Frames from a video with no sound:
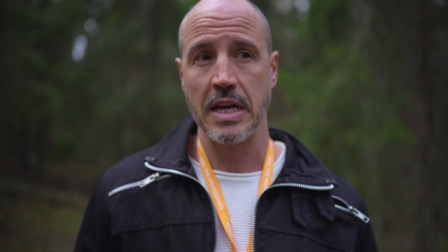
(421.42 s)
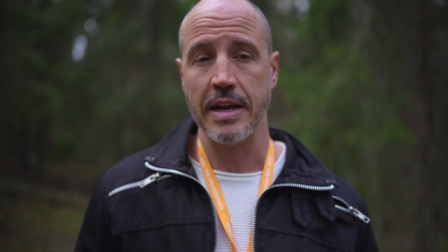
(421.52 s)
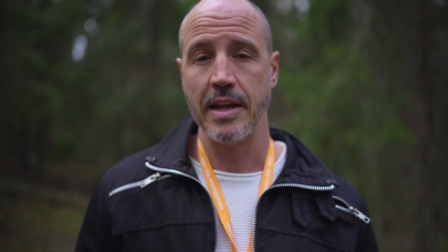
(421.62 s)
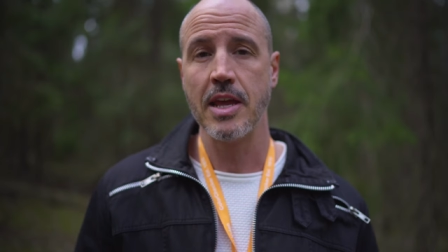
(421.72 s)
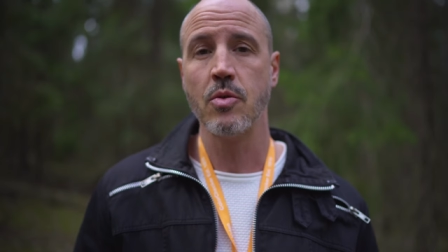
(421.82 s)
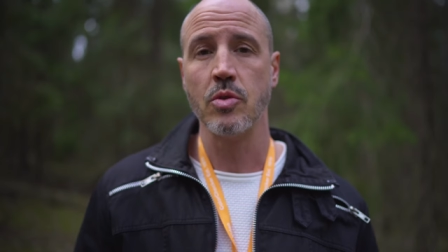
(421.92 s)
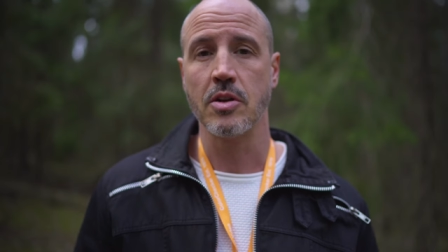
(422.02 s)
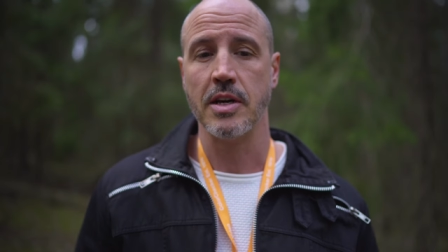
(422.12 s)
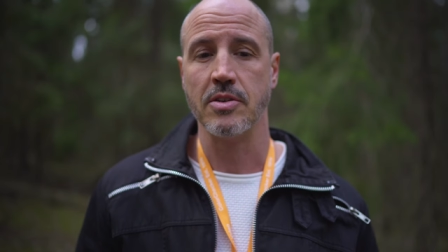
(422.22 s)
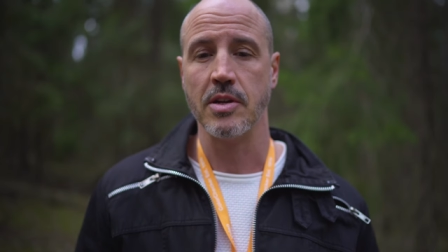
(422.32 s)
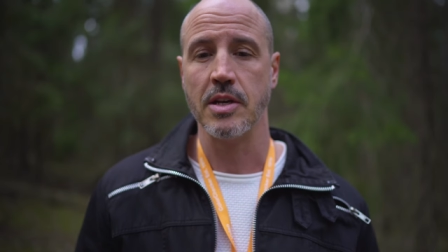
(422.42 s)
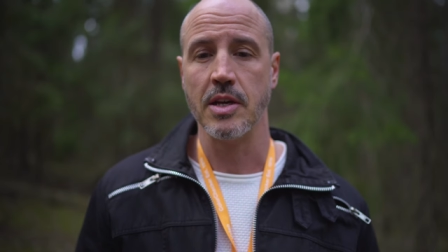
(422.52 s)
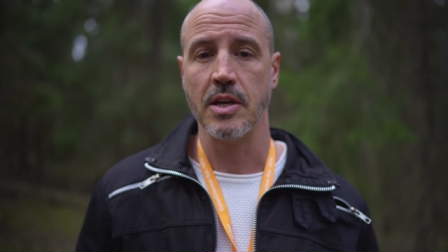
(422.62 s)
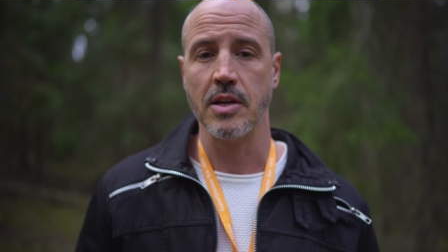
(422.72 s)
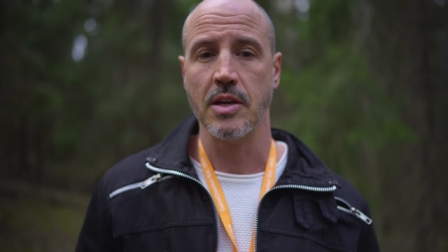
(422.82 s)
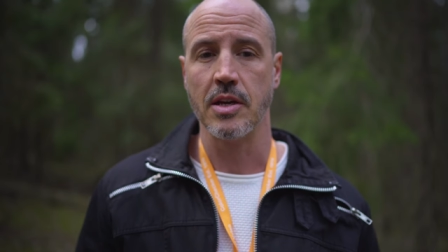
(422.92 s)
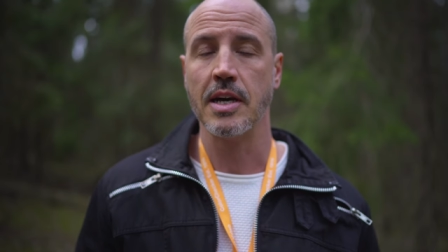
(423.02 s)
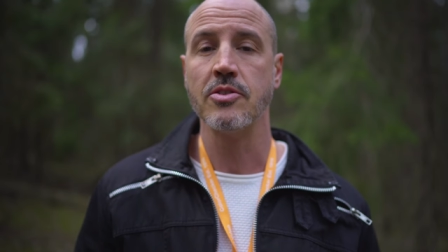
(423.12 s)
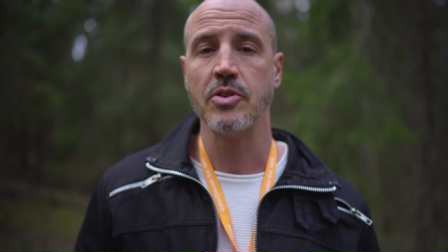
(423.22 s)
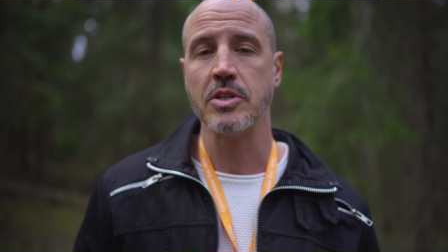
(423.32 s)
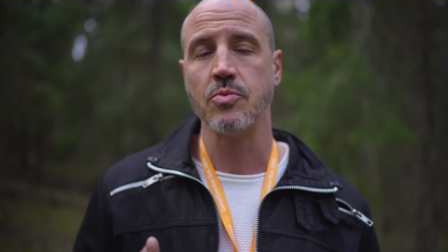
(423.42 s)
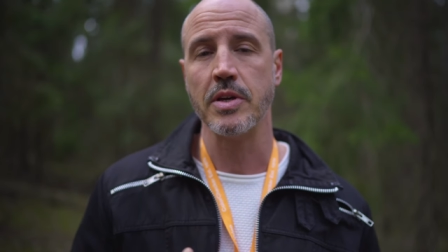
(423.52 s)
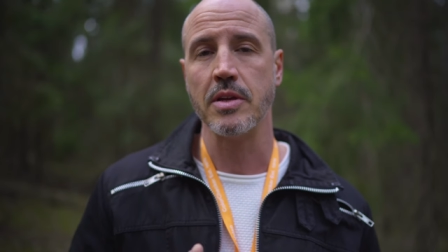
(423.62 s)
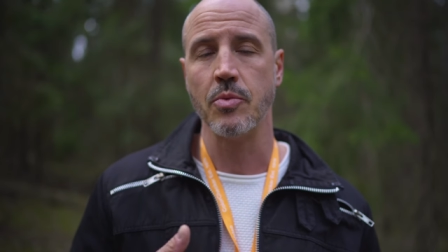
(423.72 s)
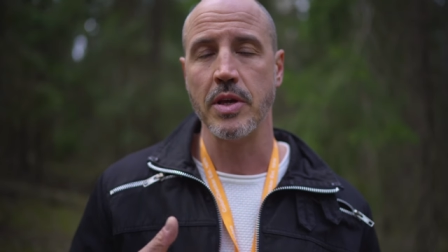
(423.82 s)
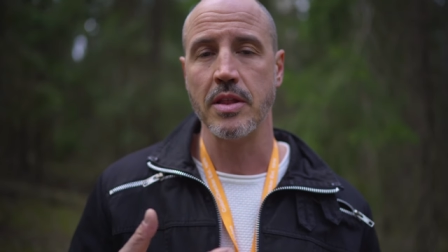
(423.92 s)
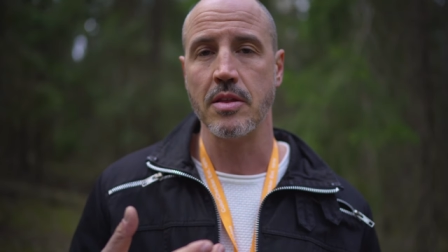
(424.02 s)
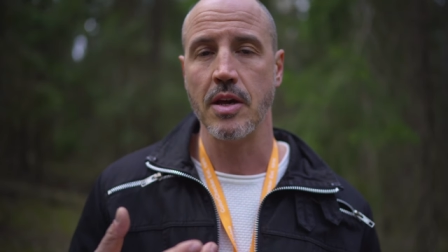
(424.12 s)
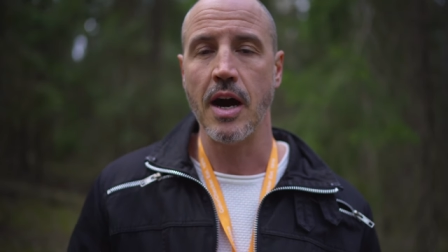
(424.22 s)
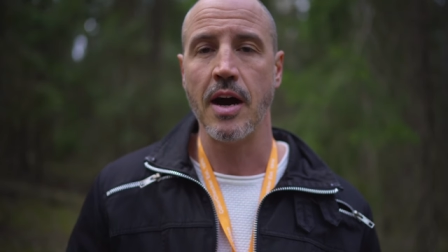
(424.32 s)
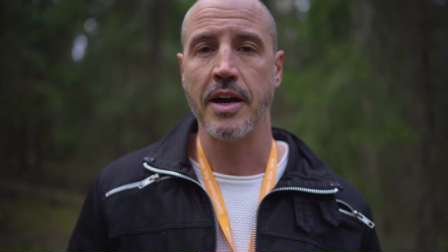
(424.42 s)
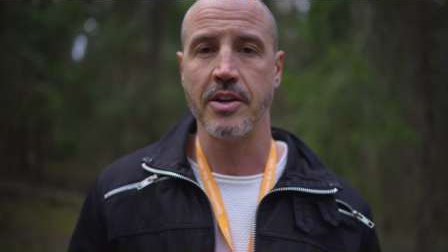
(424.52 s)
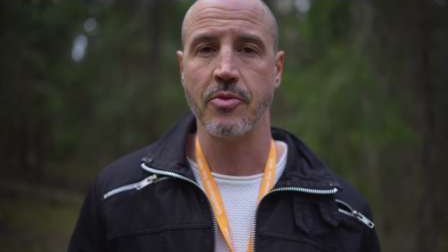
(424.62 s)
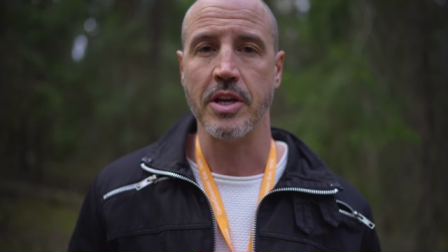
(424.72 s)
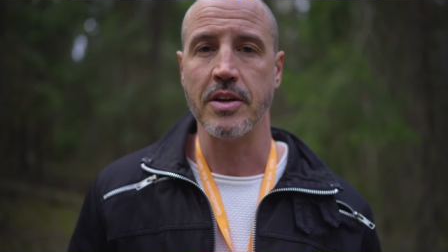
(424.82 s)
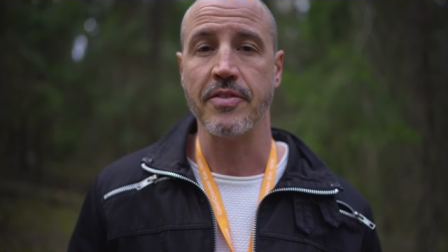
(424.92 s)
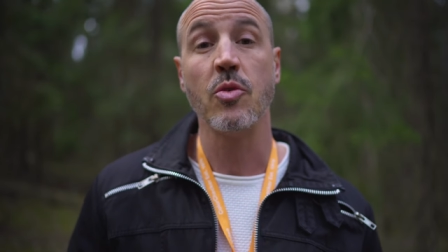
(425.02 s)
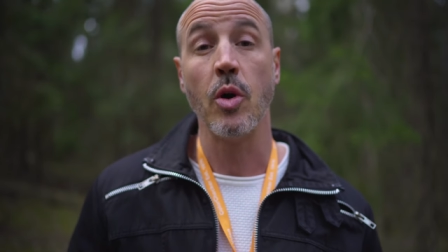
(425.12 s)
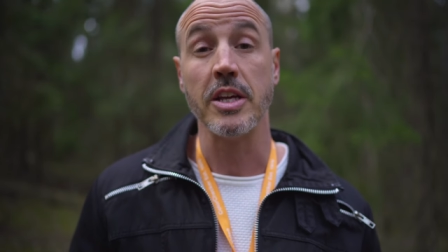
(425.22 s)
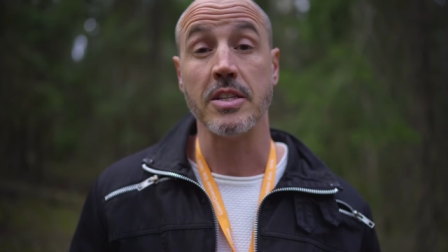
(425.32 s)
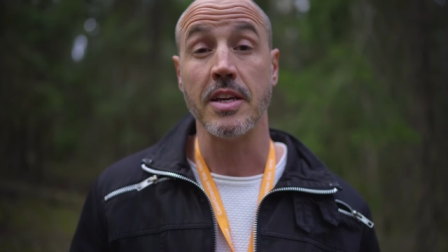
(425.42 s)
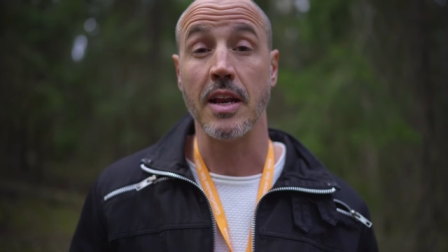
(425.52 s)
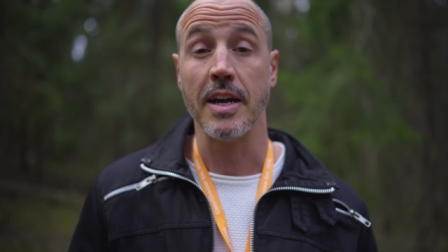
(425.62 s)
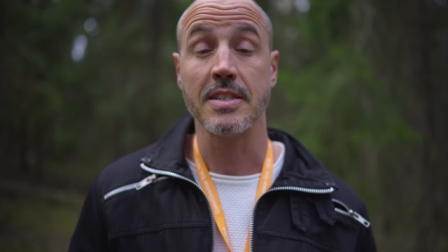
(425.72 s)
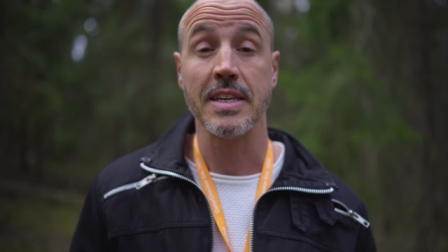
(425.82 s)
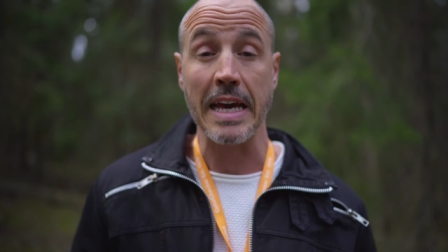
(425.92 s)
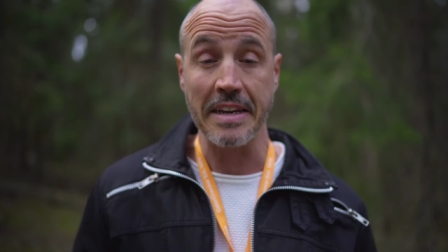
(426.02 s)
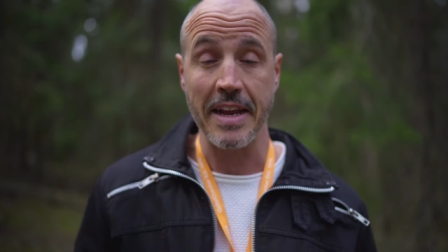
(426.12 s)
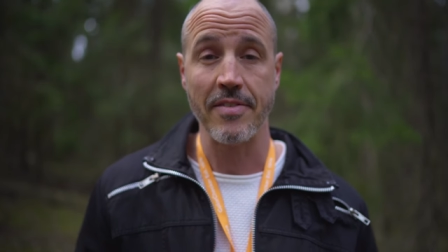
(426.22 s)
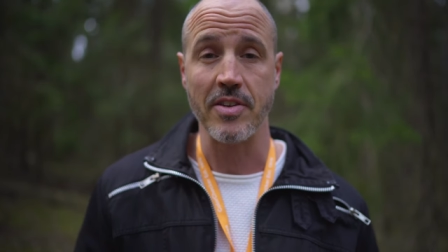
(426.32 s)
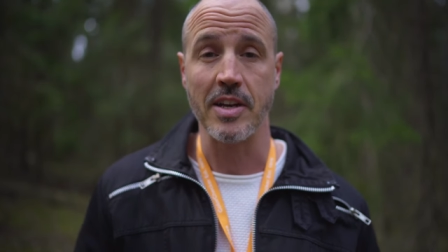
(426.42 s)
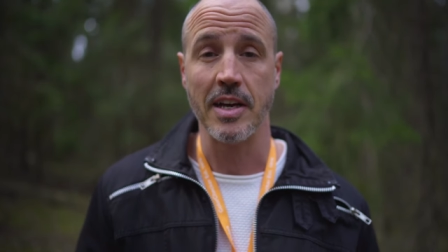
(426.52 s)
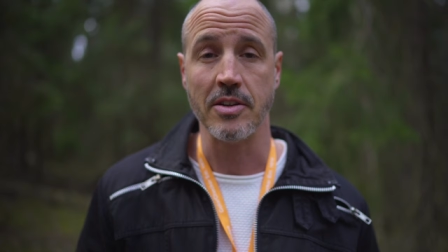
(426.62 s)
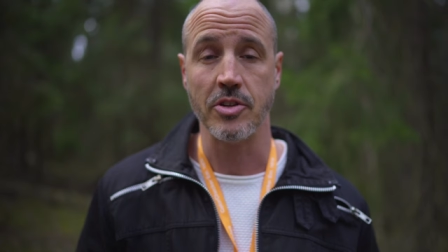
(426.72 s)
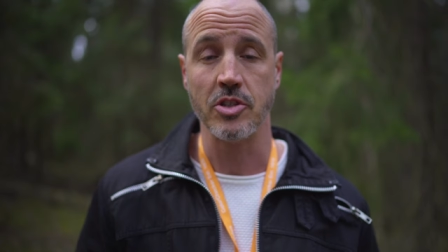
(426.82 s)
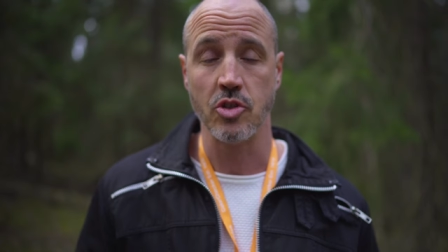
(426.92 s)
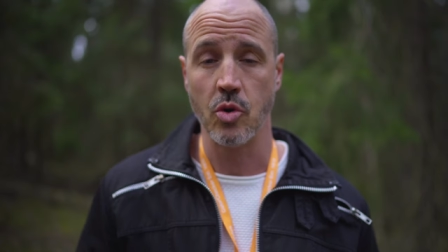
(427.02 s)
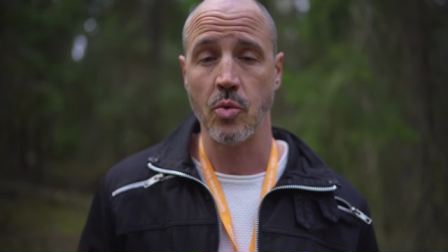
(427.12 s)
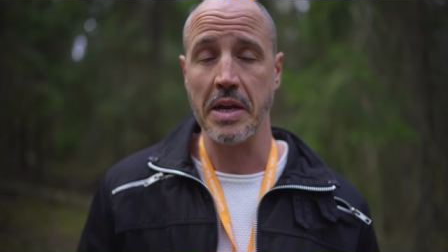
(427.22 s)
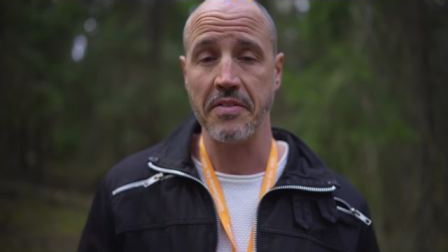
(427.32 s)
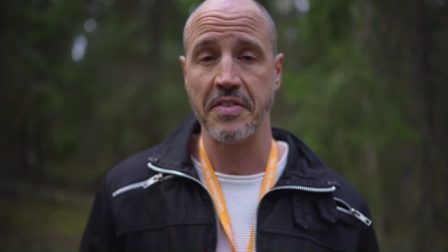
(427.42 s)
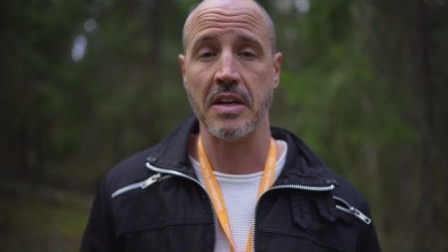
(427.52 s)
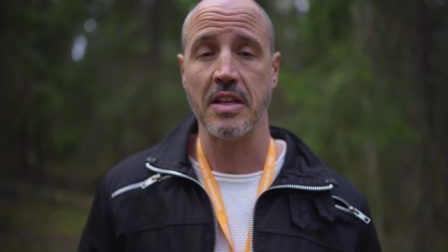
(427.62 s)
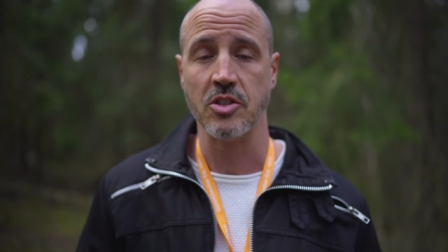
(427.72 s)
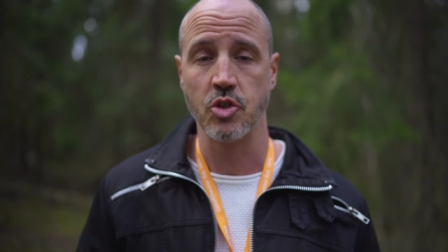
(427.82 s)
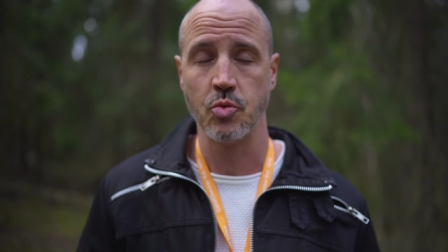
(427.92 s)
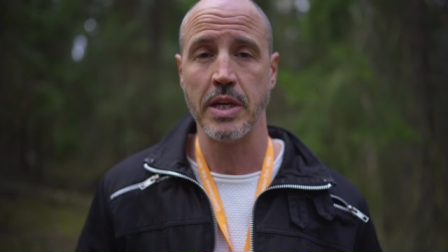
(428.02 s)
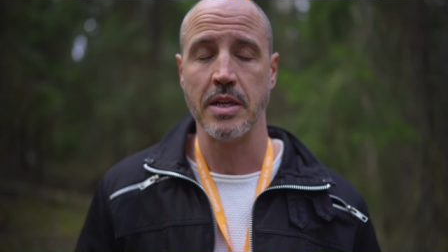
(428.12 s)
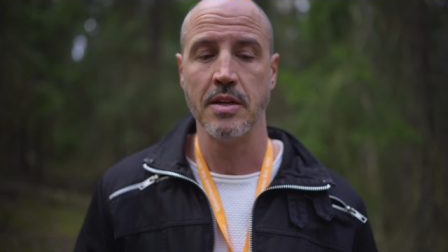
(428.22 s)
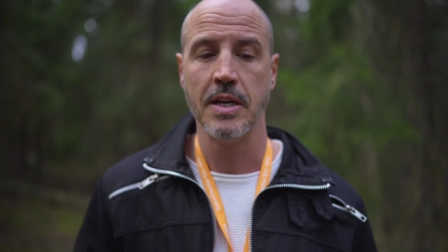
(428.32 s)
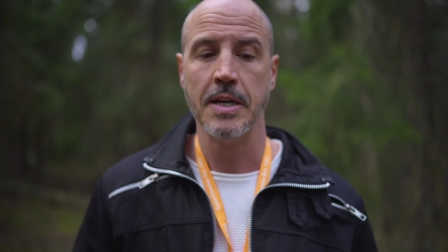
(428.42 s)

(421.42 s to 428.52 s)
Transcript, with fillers: that equal con uh, countries with, with high degree of equality, like Scandinavian countries, Norway, Finland, Sweden,